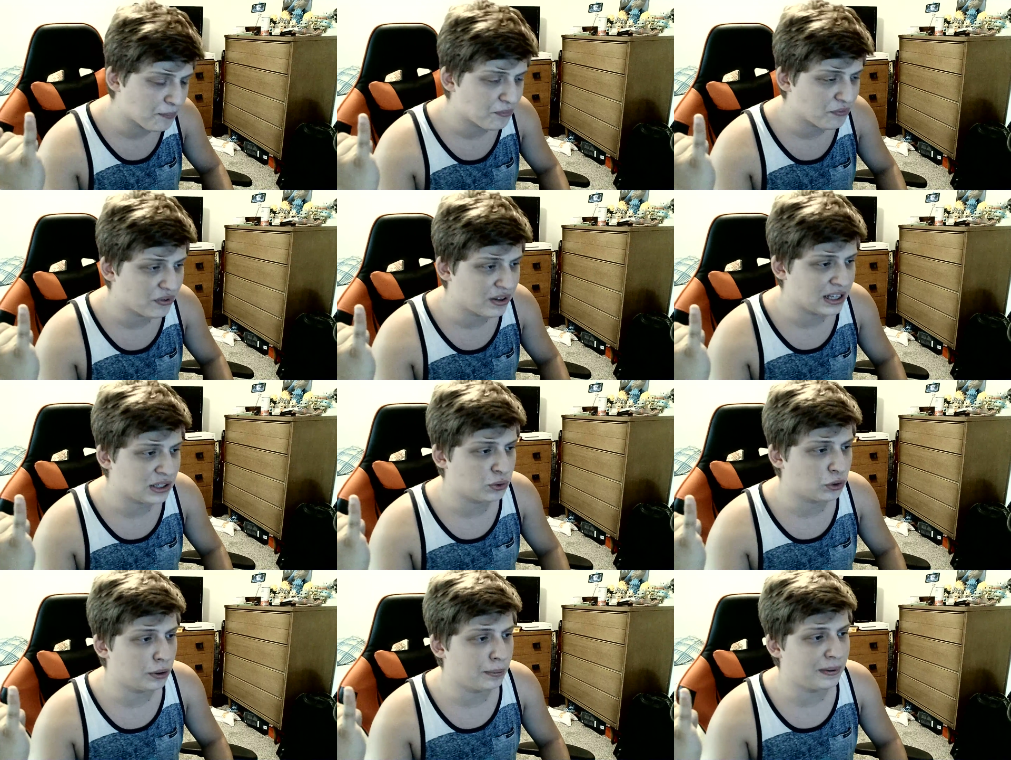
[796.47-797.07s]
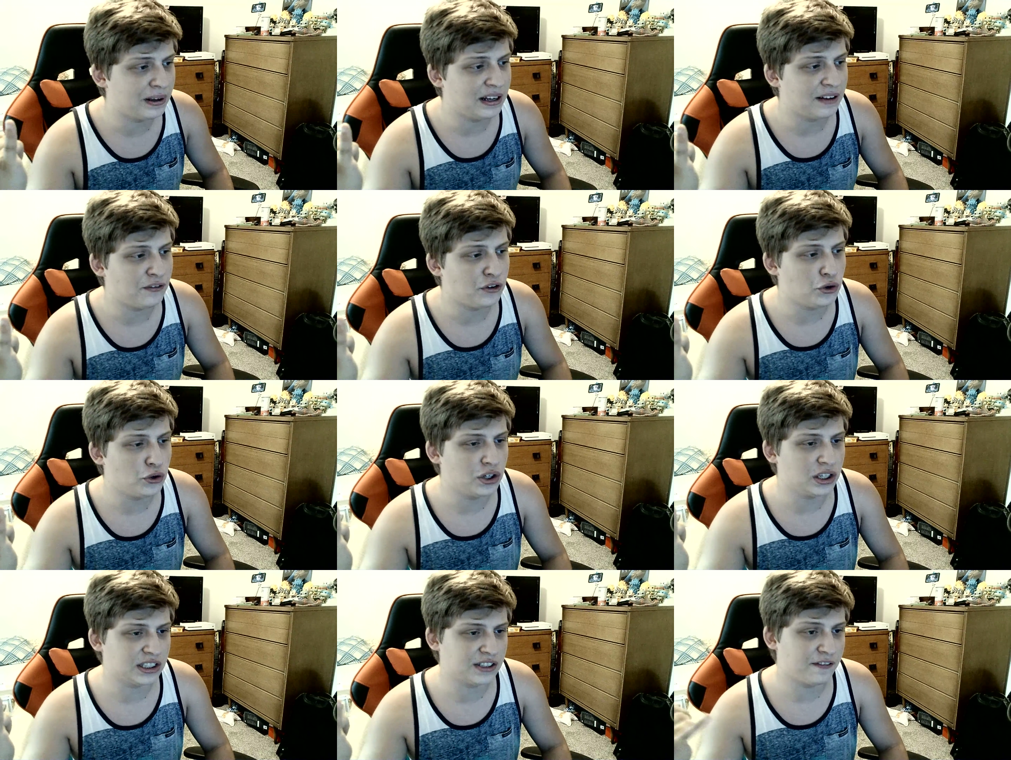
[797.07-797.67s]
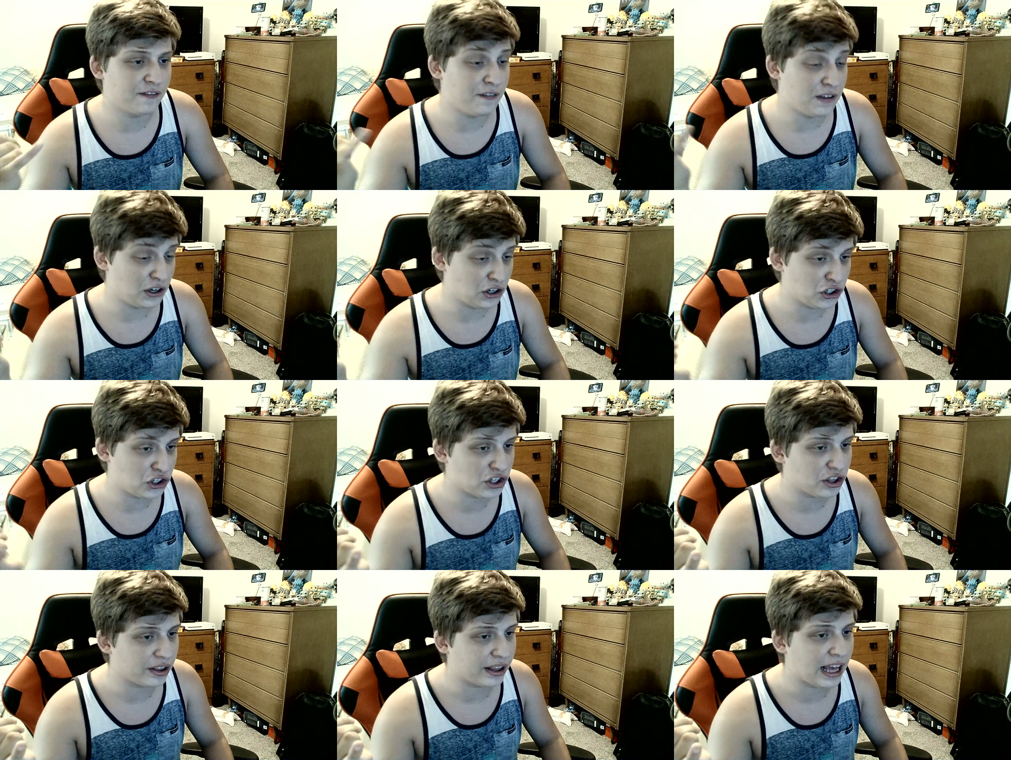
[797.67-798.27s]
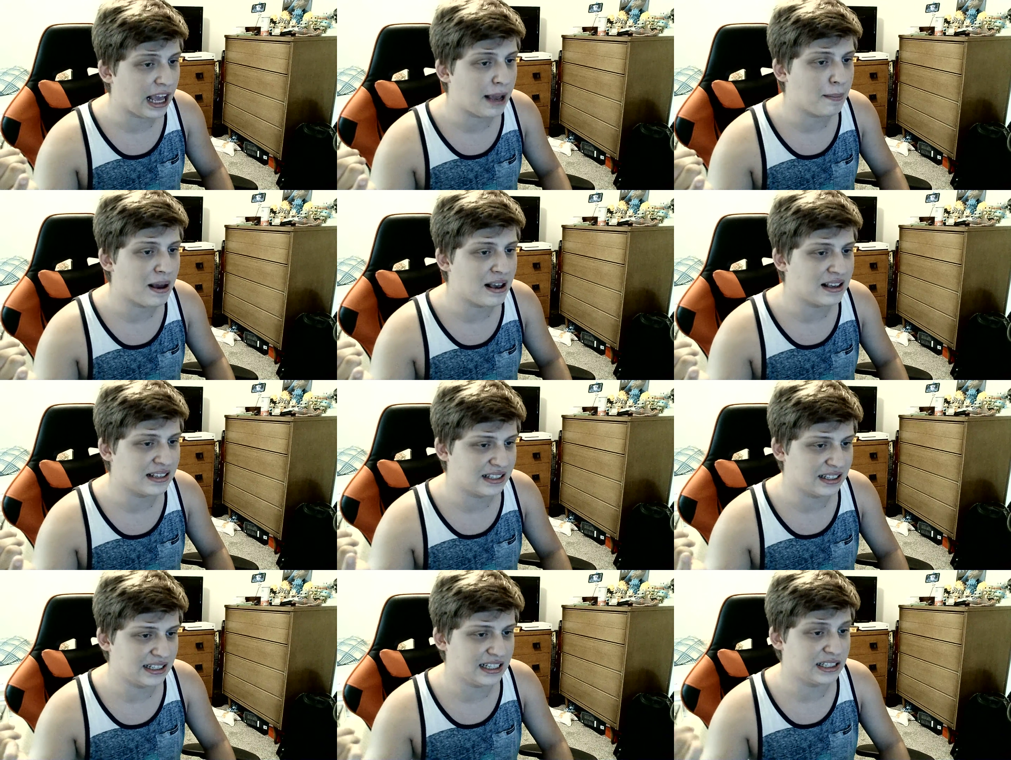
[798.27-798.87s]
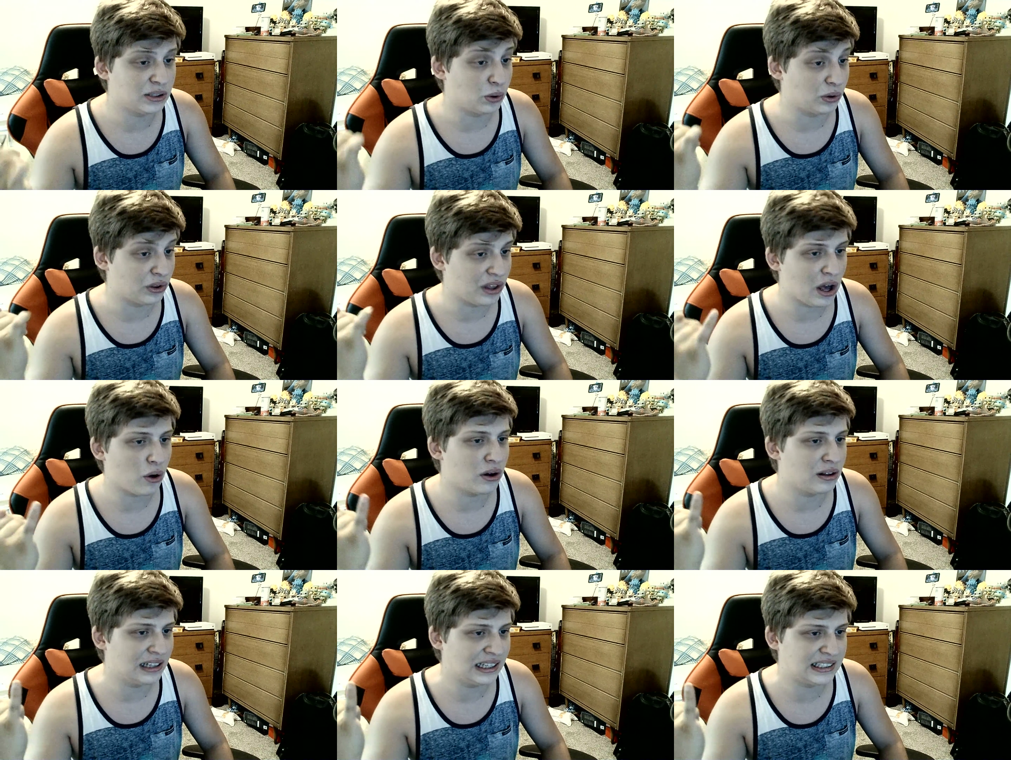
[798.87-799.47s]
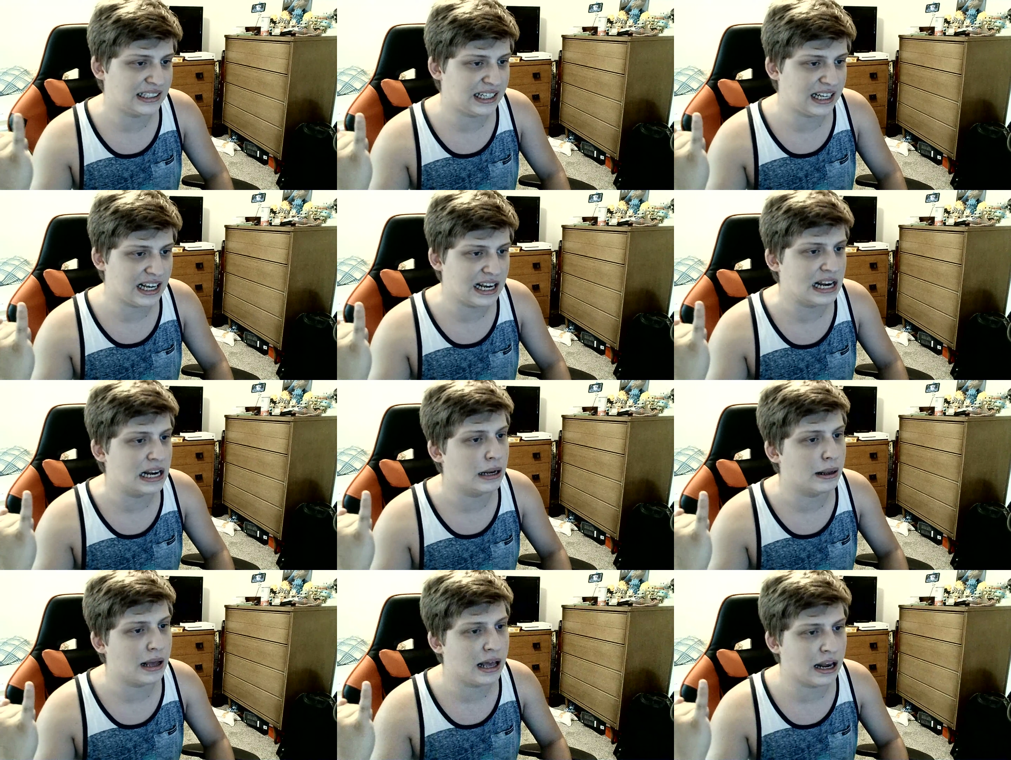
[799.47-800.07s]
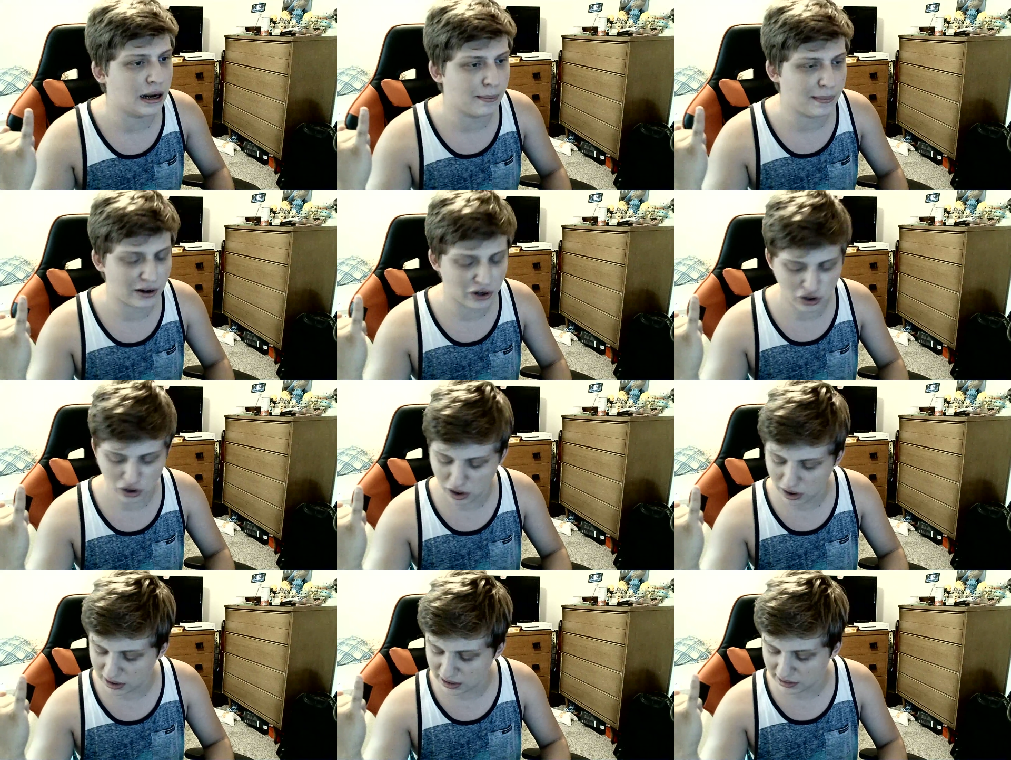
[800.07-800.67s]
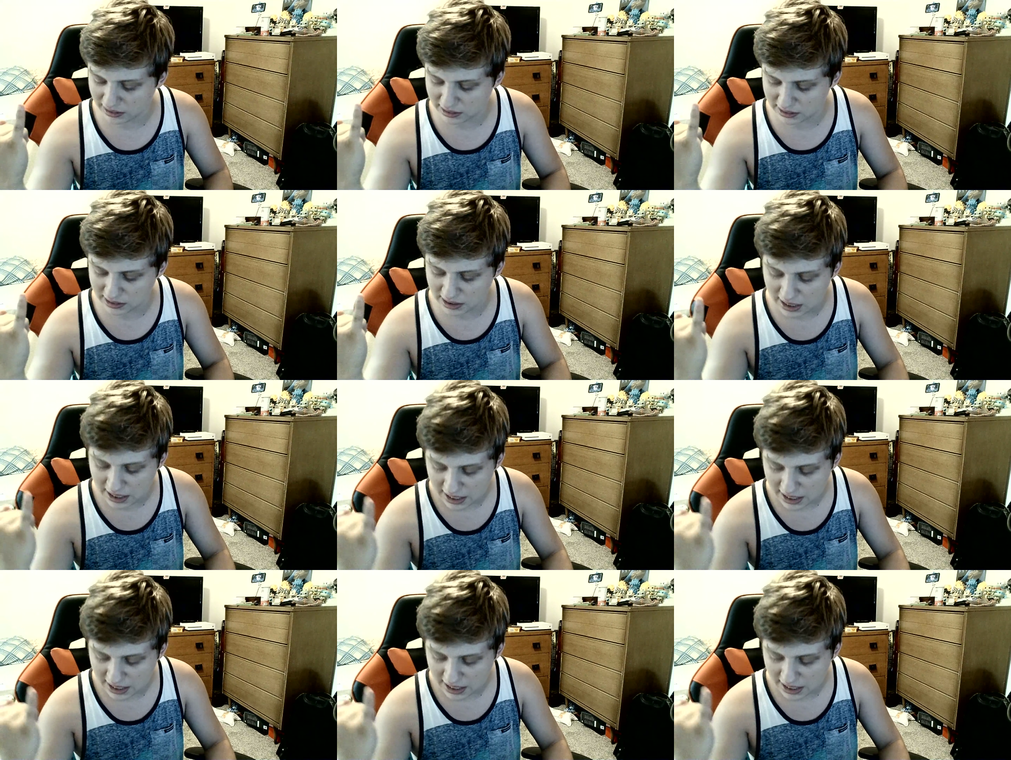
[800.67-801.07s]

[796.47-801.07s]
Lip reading: This would have been if you just finished the game as it is without collecting any animatronics.